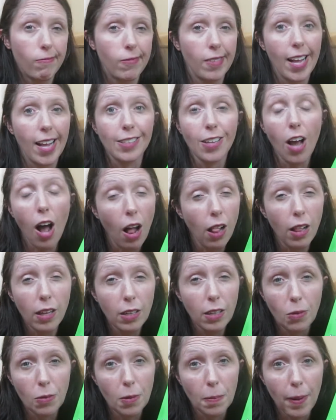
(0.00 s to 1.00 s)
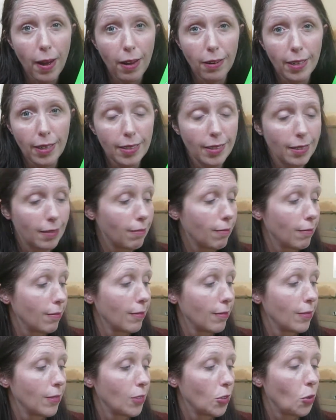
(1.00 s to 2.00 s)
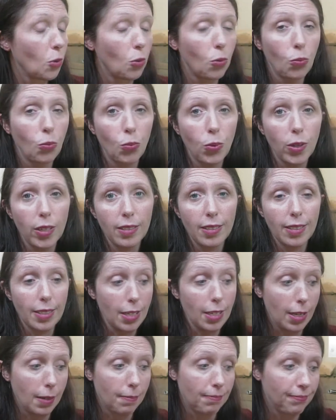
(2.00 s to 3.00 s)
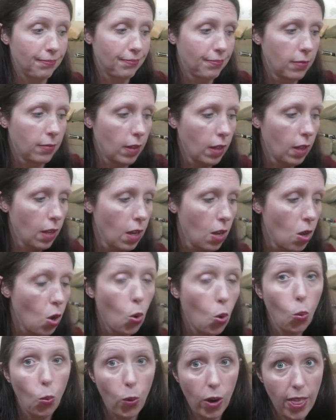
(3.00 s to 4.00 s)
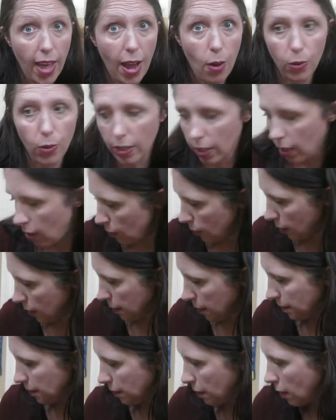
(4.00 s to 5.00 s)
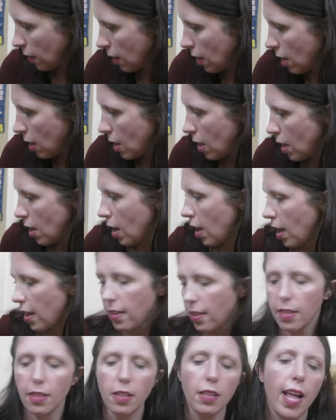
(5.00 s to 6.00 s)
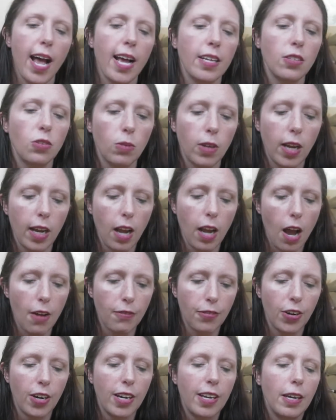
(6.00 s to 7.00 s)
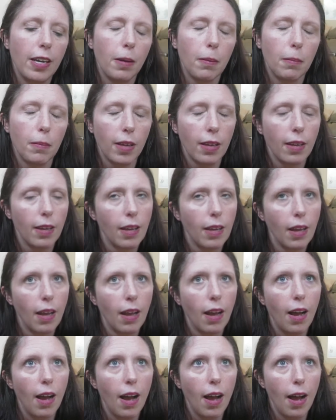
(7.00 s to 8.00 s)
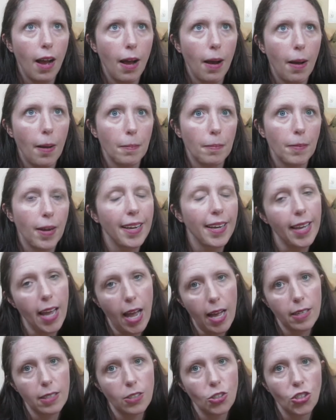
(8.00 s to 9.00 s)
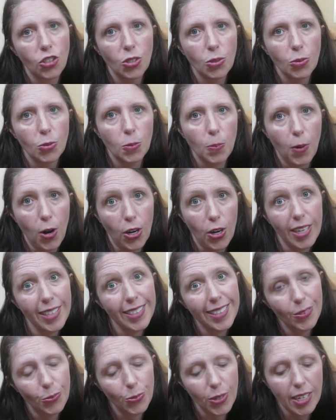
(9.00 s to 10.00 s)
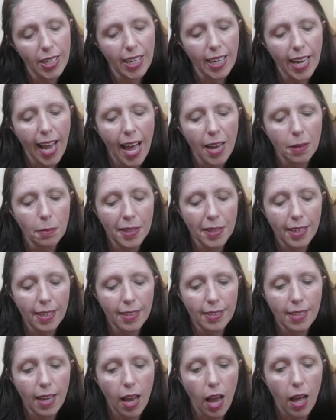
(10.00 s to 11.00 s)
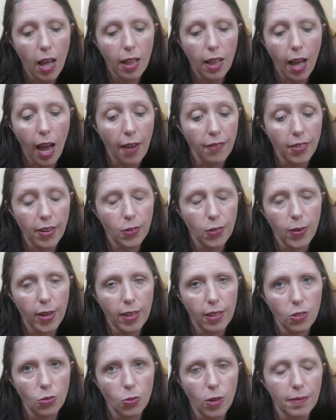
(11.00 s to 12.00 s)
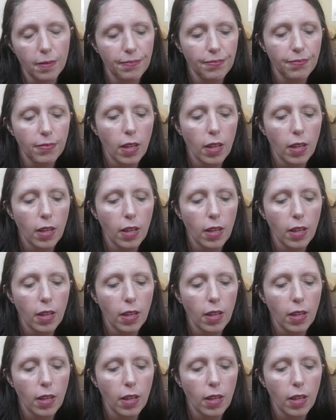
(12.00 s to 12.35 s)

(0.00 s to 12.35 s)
That's all I know about it. So we'll see where that one goes. And then the last one I got for him, again, to spark his reading, and because I've never read this one.